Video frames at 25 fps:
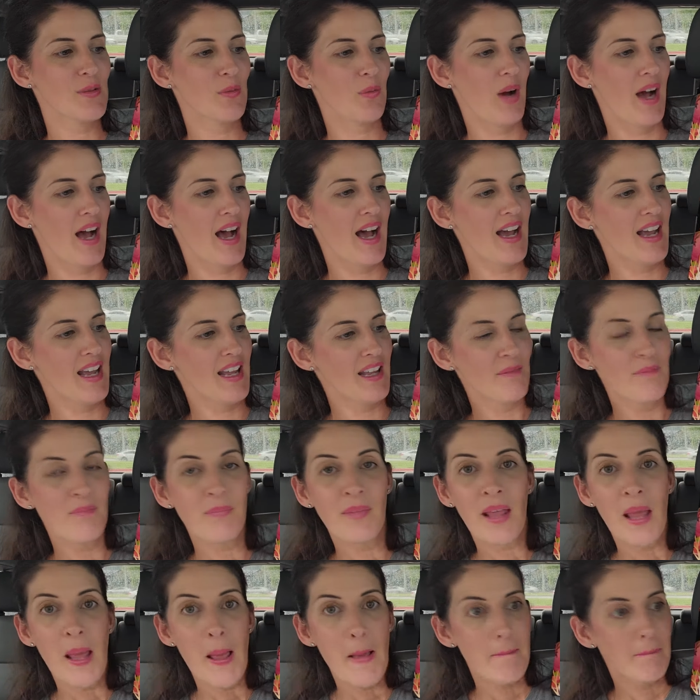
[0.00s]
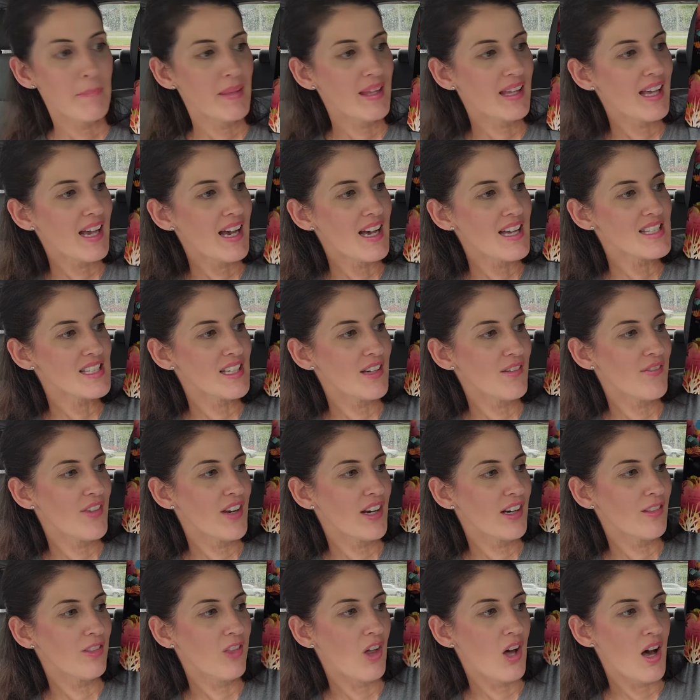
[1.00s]
why? Because of
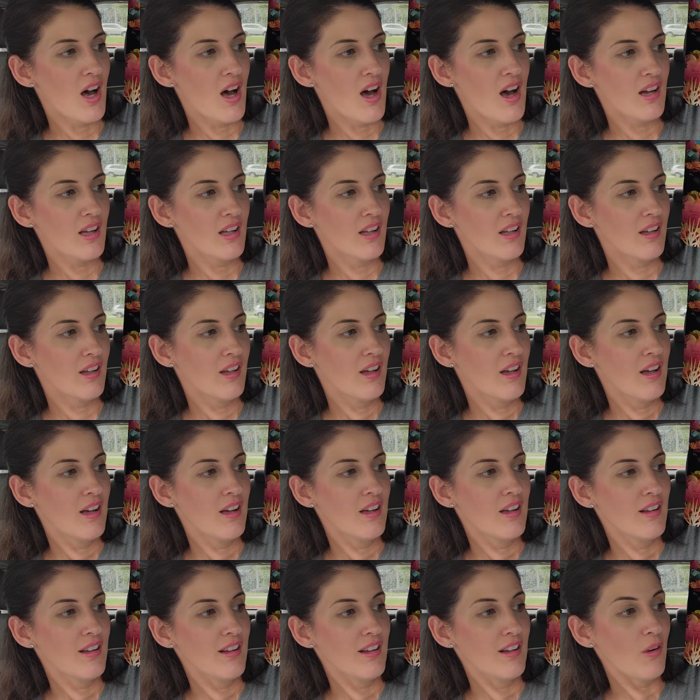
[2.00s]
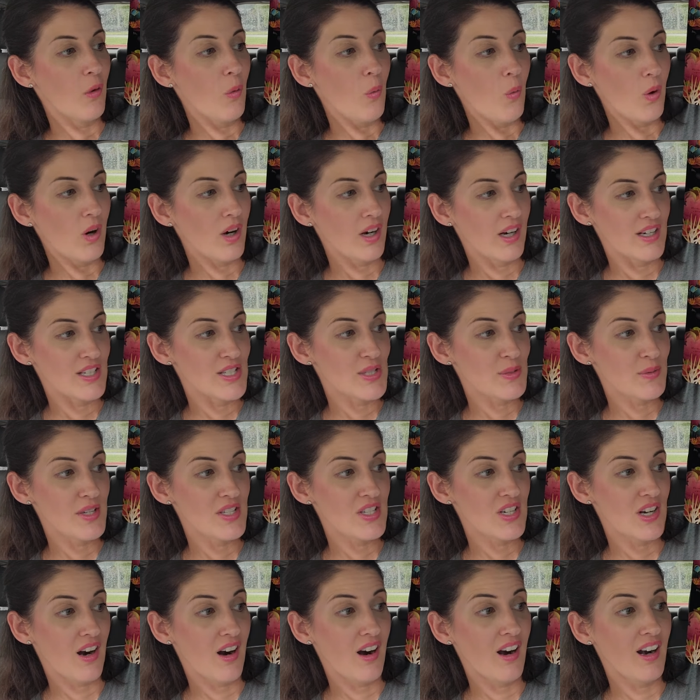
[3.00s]
their long horns,
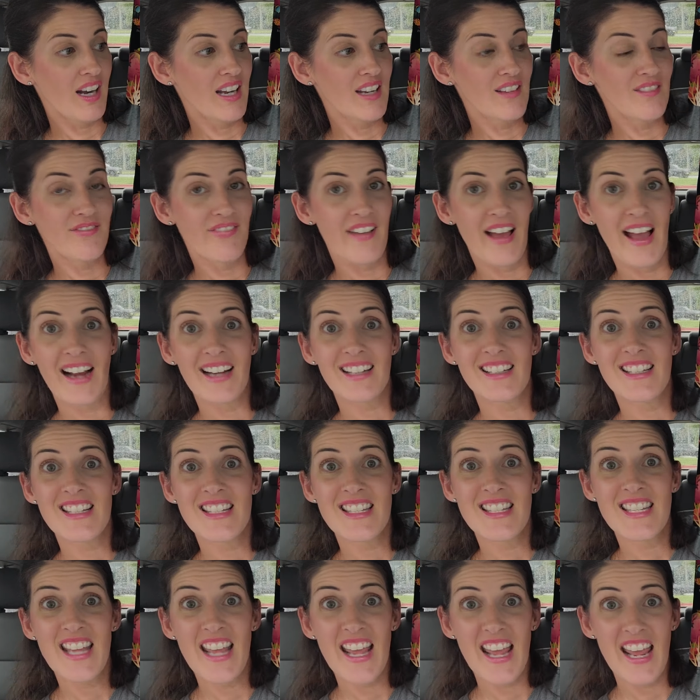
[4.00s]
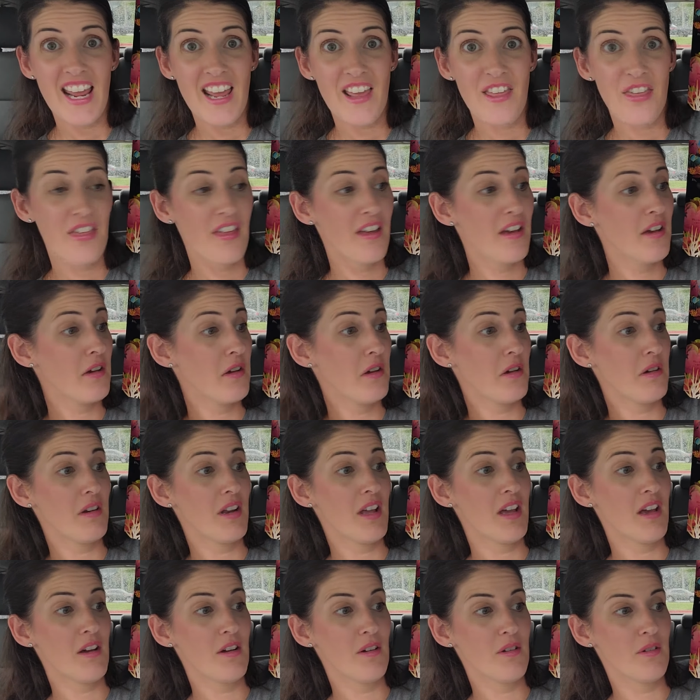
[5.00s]
which are in fact teeth. Who
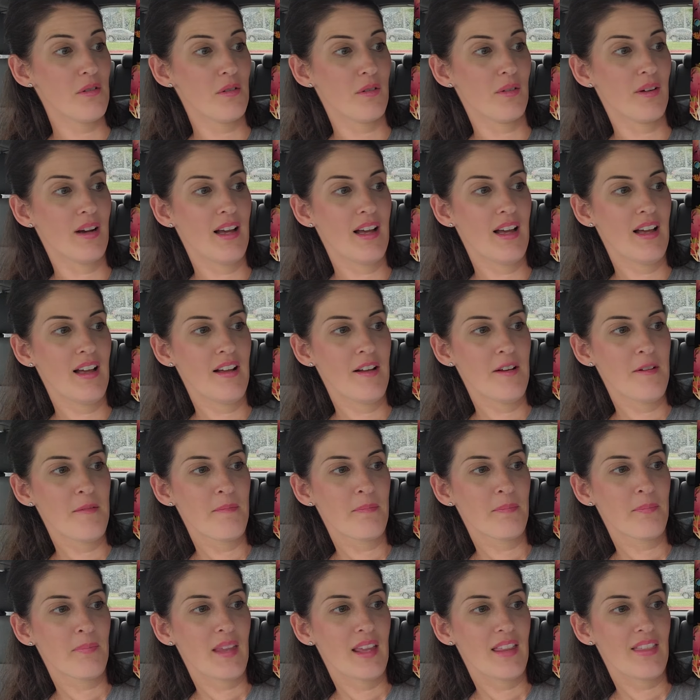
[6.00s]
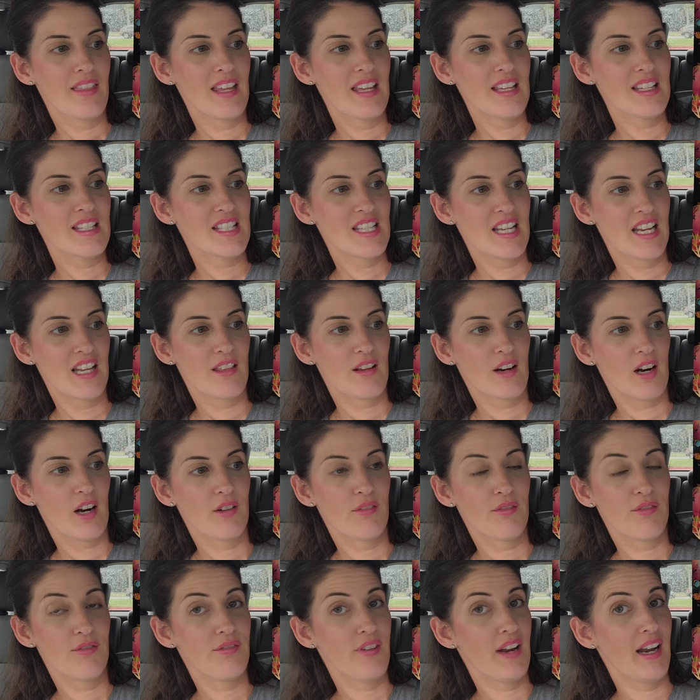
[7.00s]
knew? These teeth are
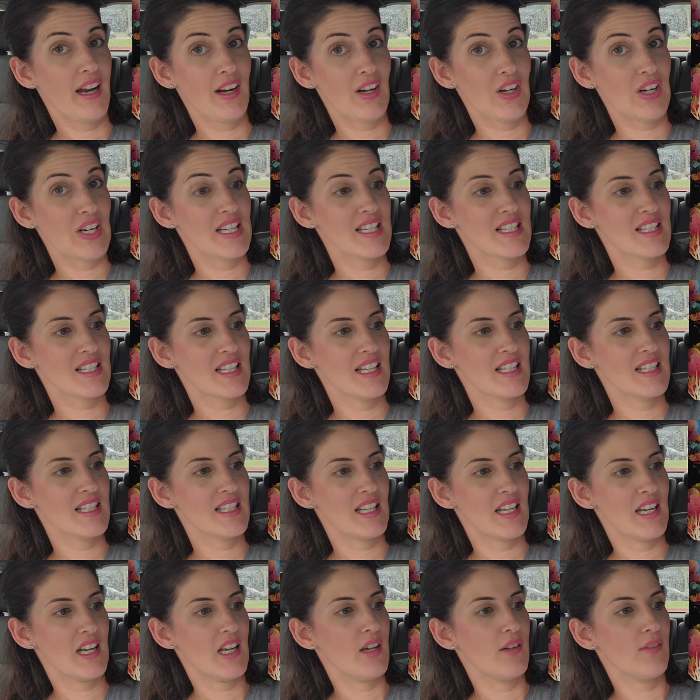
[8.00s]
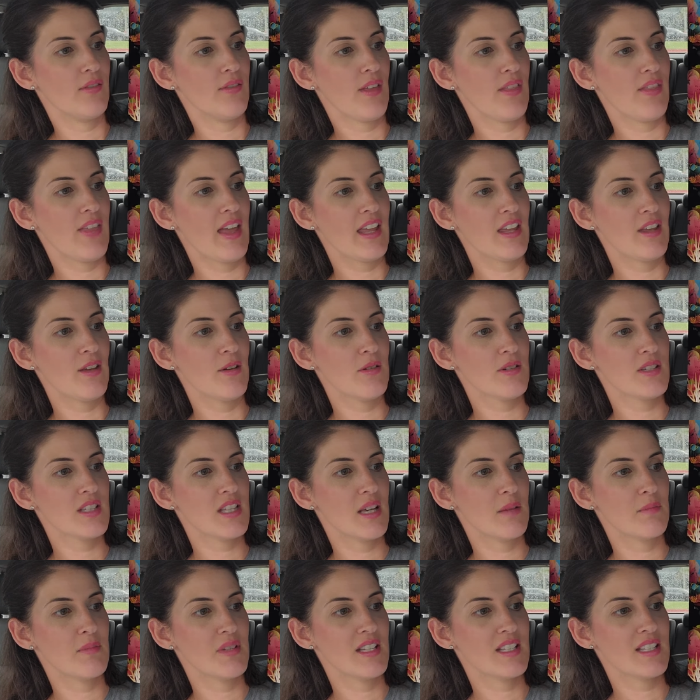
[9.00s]
very sensitive. They use
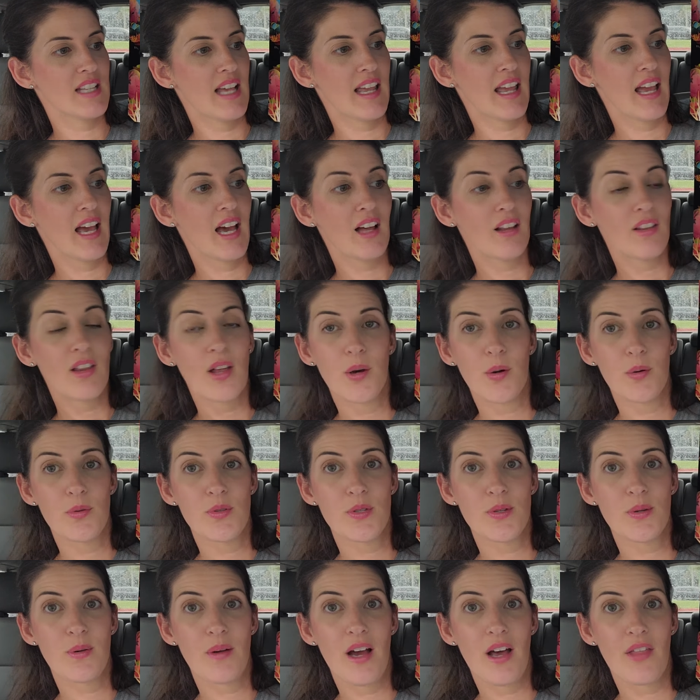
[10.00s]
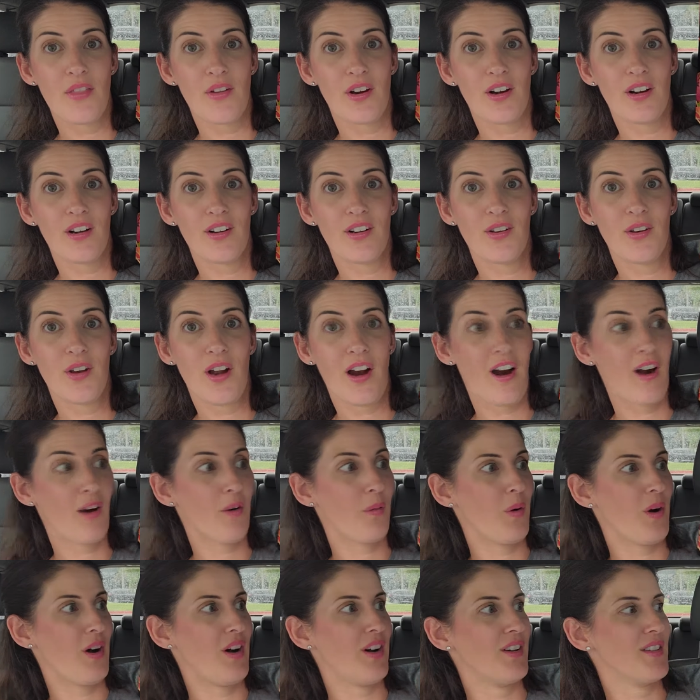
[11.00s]
them to say hello to other
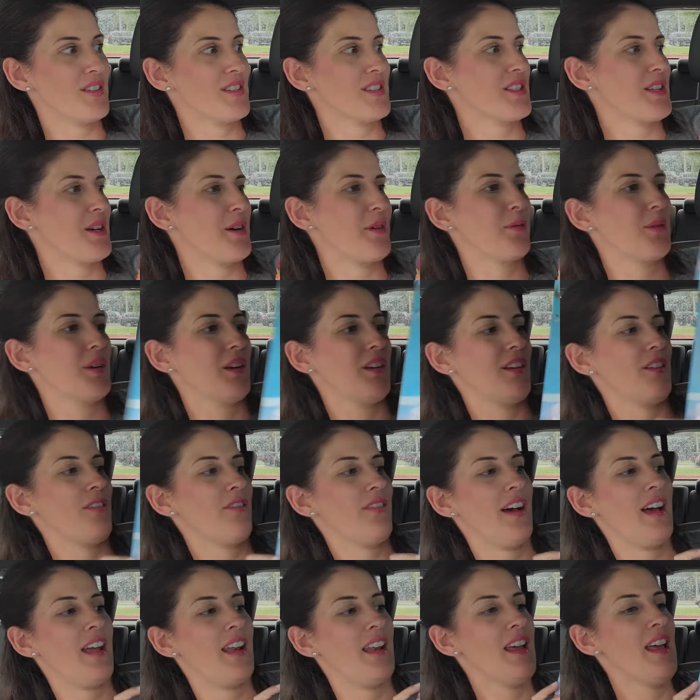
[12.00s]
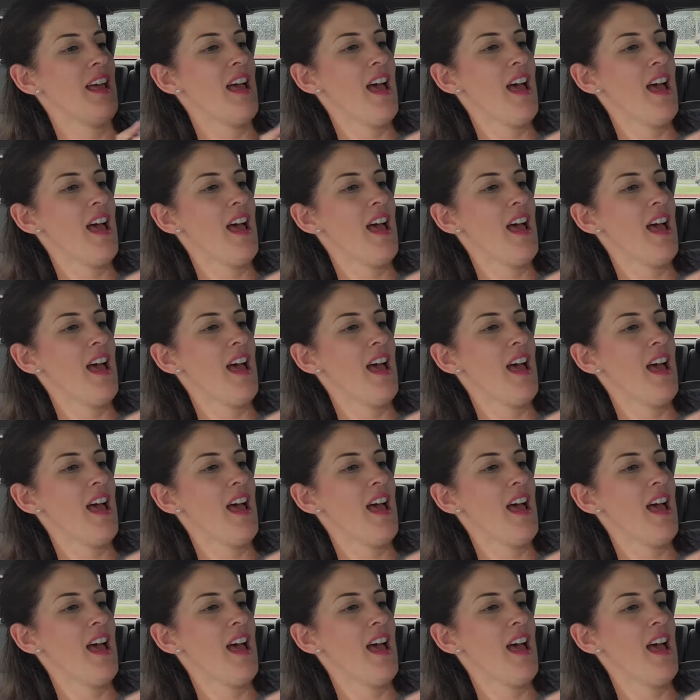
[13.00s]
narwhals. So really fun.